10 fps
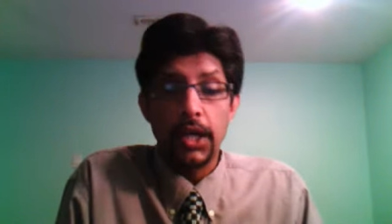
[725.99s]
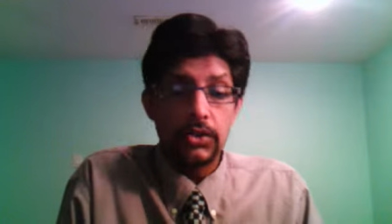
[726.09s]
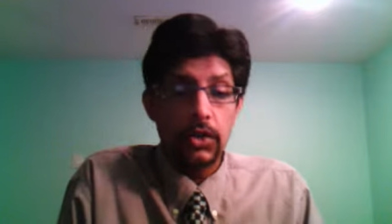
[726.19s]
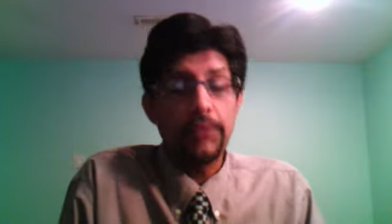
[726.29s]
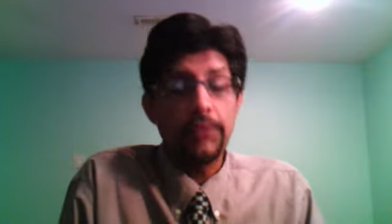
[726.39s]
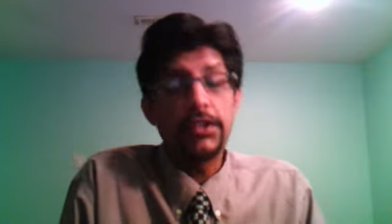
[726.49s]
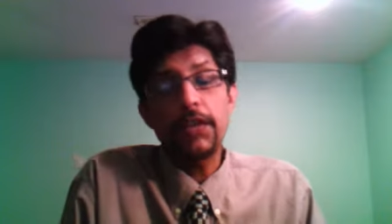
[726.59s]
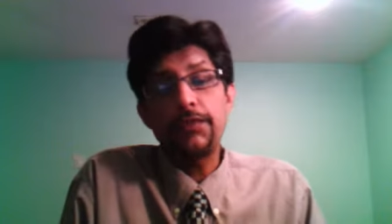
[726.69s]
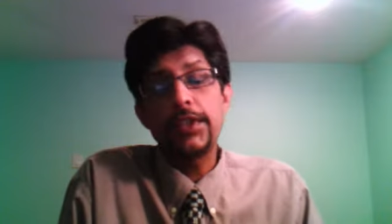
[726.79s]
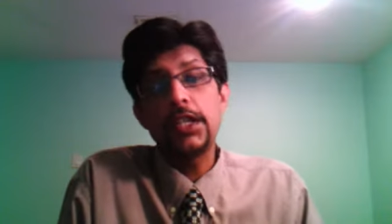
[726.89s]
so I will
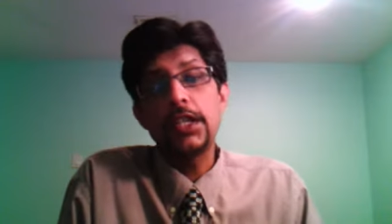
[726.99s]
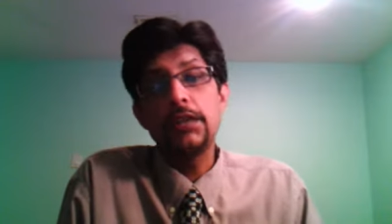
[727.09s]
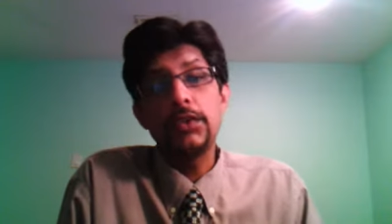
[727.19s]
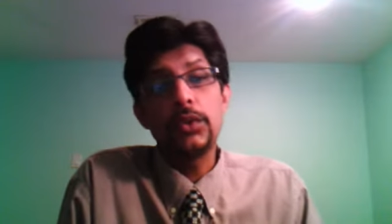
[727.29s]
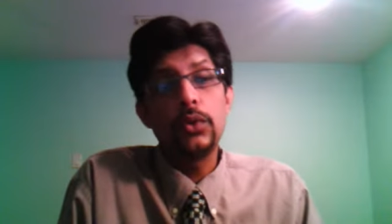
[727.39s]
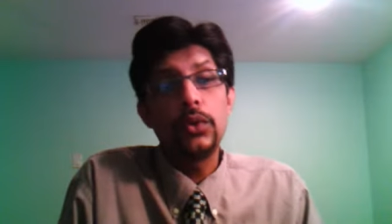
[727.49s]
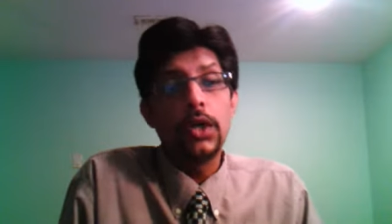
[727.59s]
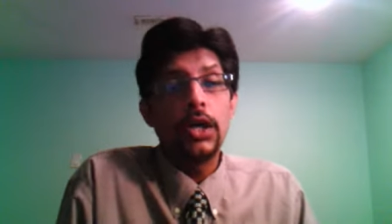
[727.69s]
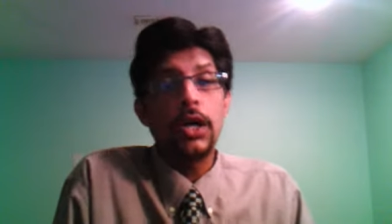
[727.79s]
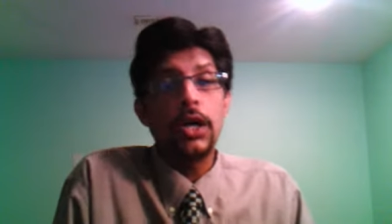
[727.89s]
definitely give you
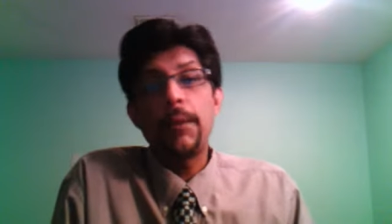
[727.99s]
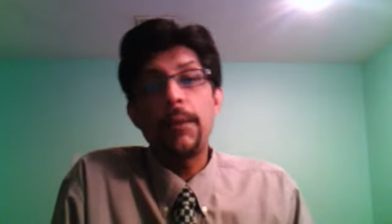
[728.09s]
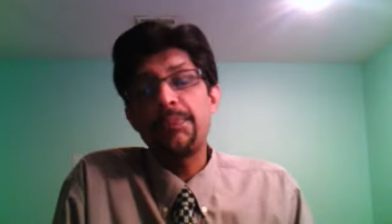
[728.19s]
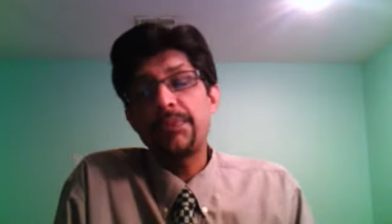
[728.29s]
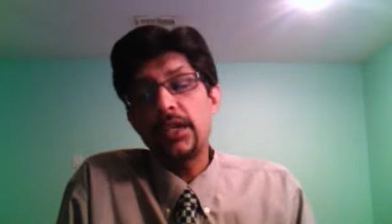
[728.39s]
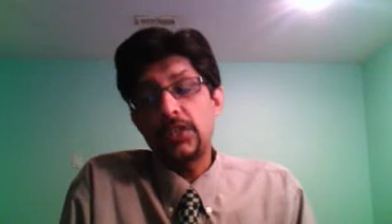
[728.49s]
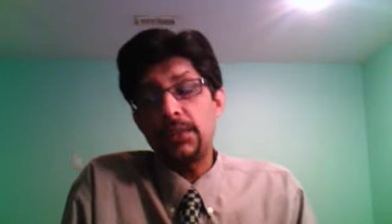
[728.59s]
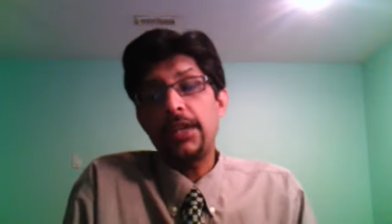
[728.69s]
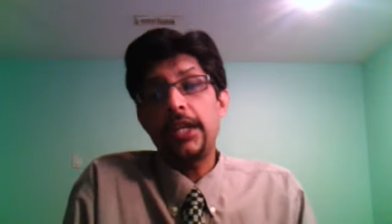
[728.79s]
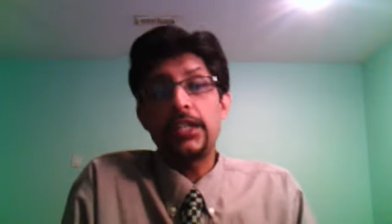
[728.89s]
um,
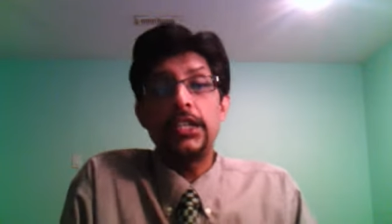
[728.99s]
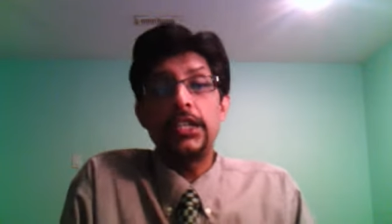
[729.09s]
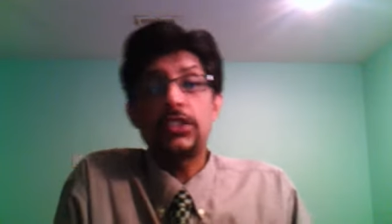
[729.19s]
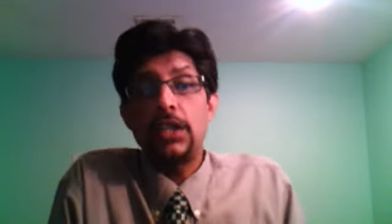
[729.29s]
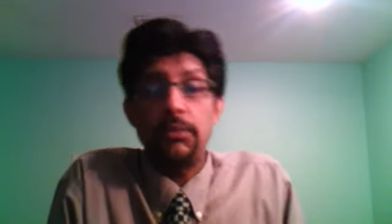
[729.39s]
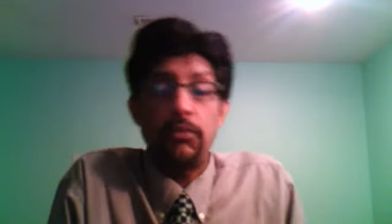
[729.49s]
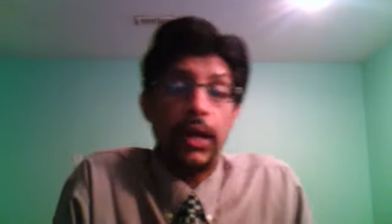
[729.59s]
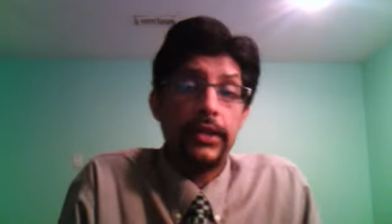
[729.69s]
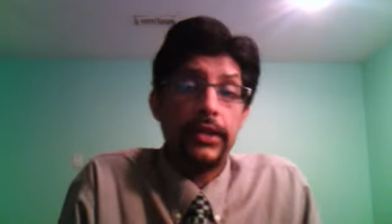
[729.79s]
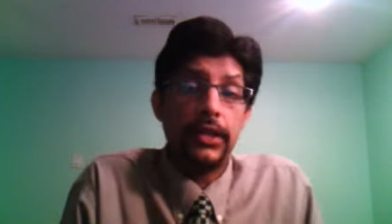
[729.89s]
at least uh,
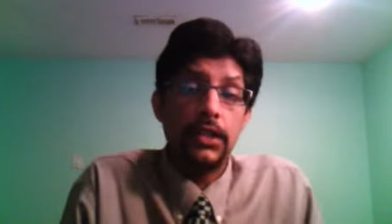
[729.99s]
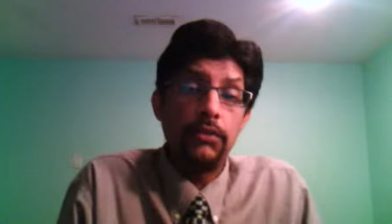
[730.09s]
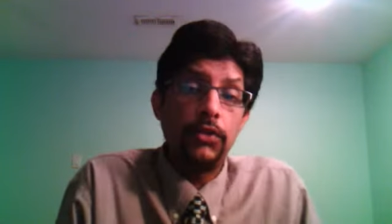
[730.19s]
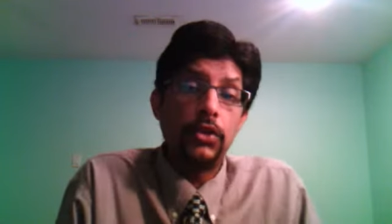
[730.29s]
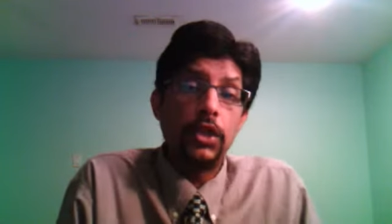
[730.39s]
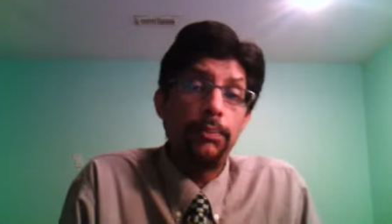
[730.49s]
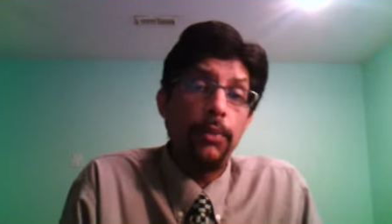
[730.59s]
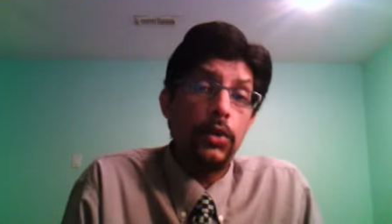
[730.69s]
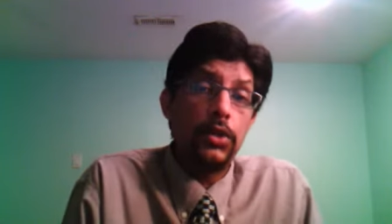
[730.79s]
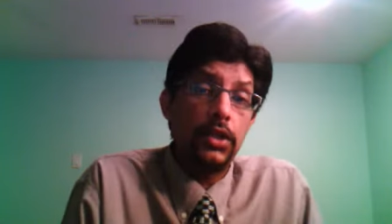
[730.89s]
I can give you the
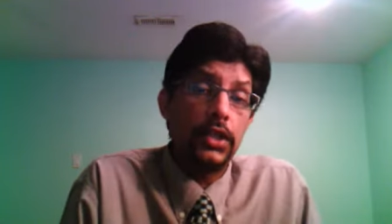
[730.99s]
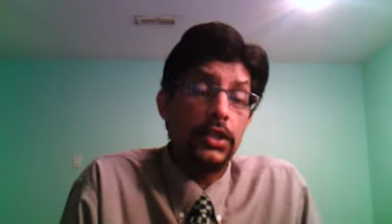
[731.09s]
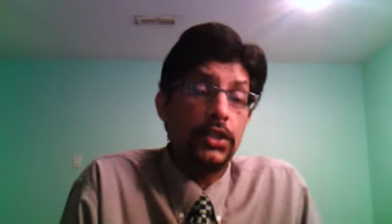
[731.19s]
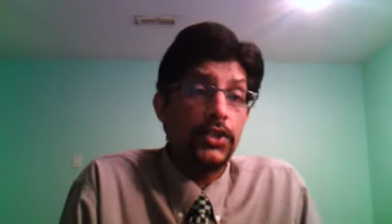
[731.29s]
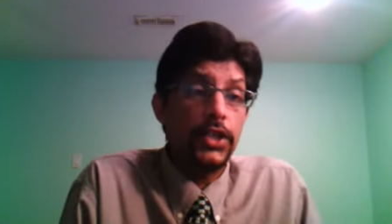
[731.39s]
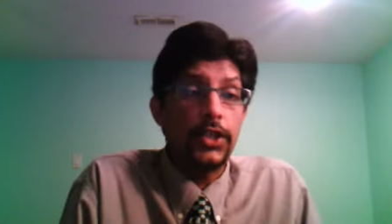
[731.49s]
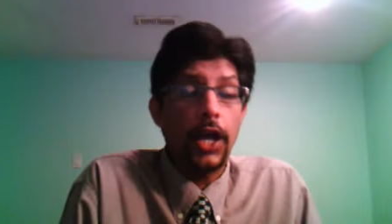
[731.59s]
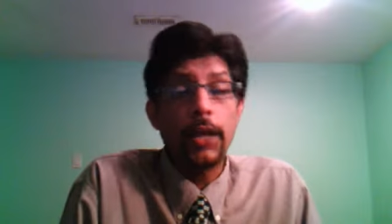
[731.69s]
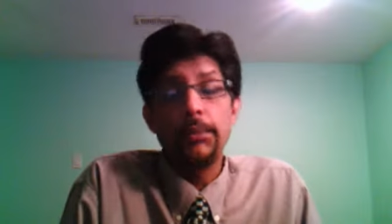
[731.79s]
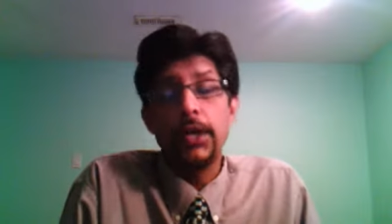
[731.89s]
report uh, till the tea
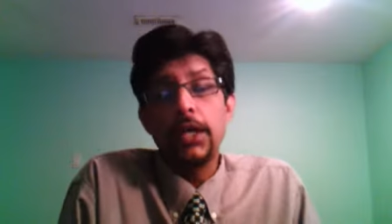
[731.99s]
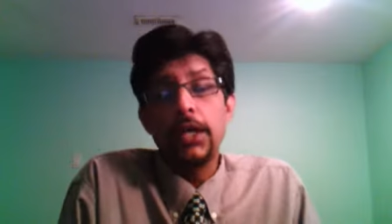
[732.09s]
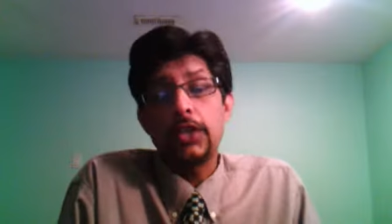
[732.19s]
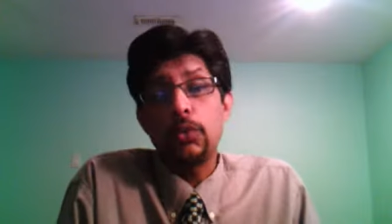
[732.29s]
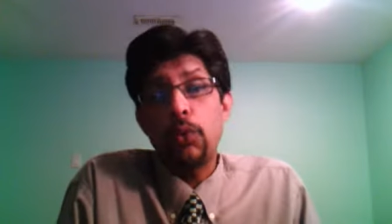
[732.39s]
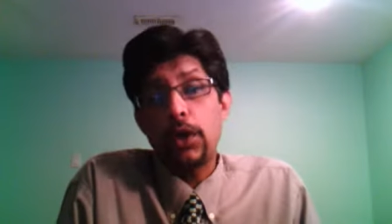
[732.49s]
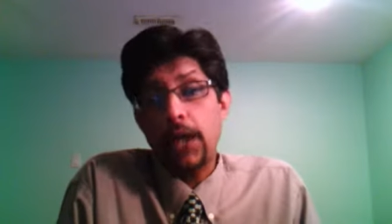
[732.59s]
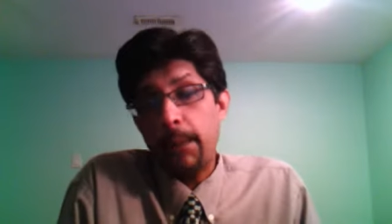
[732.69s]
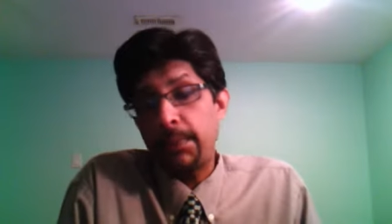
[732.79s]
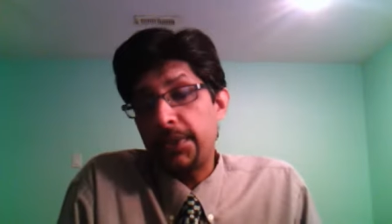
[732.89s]
time as to what
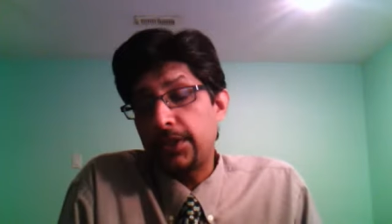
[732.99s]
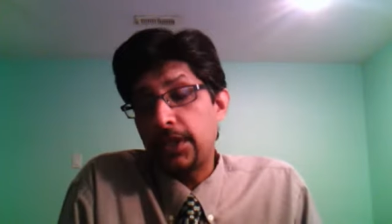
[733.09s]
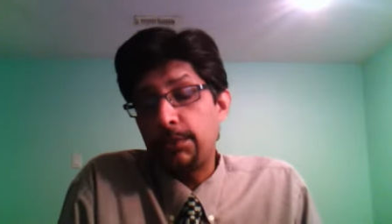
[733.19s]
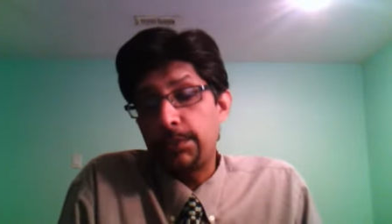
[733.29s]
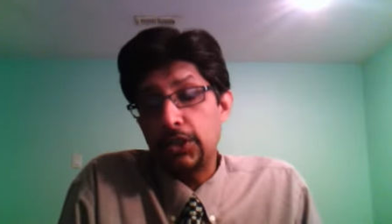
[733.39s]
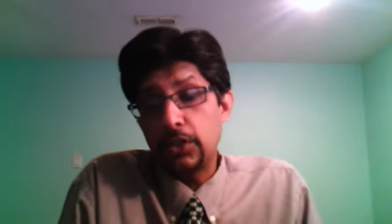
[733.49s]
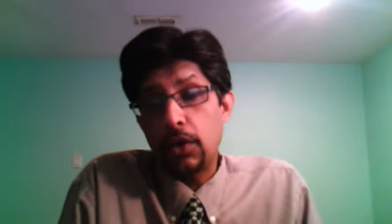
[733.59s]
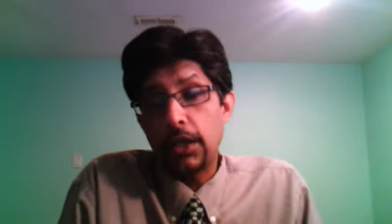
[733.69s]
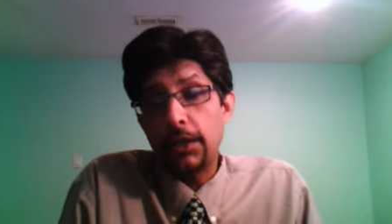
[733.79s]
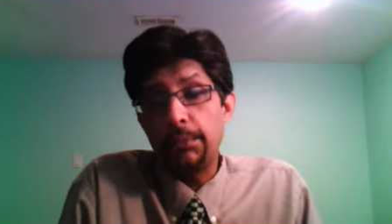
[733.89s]
happened at Trent Bridge in
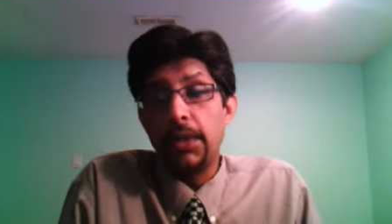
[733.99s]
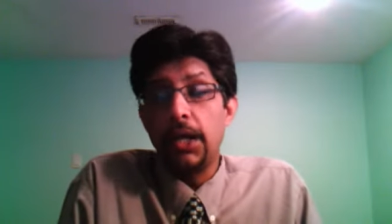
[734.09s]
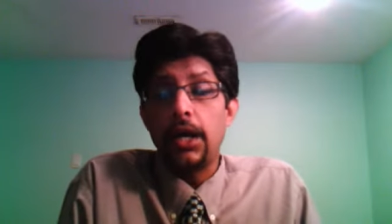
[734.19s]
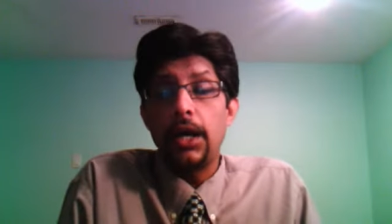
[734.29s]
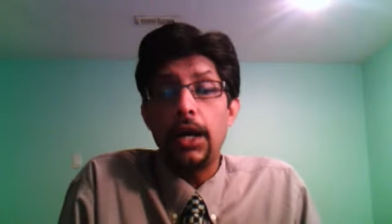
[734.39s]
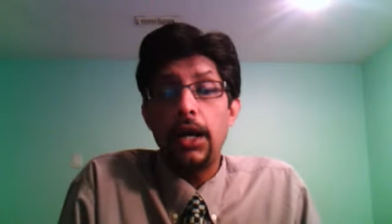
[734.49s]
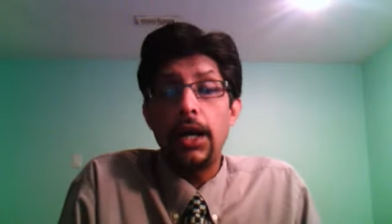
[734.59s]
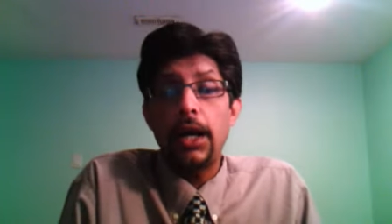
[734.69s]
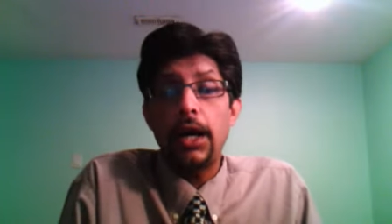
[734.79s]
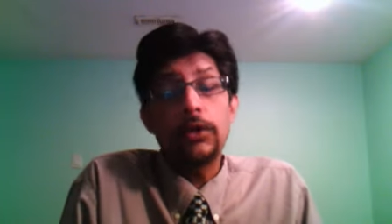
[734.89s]
Nottingham. Uh,
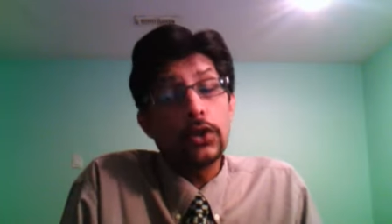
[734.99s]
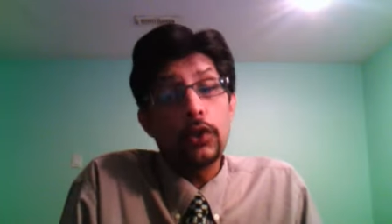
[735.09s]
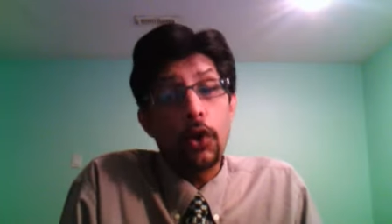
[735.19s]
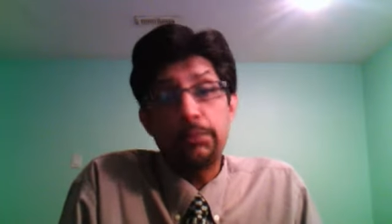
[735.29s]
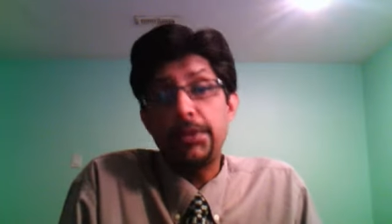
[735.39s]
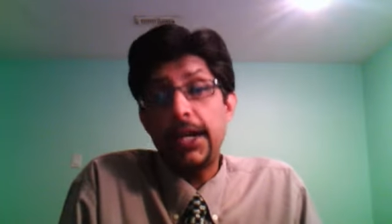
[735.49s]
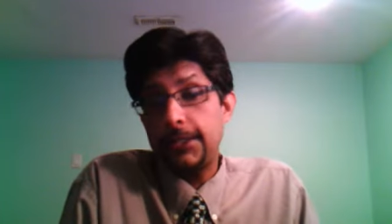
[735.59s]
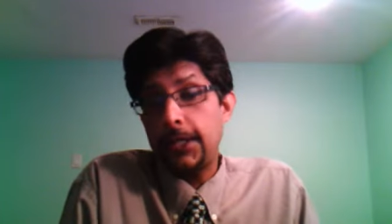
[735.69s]
I only hope that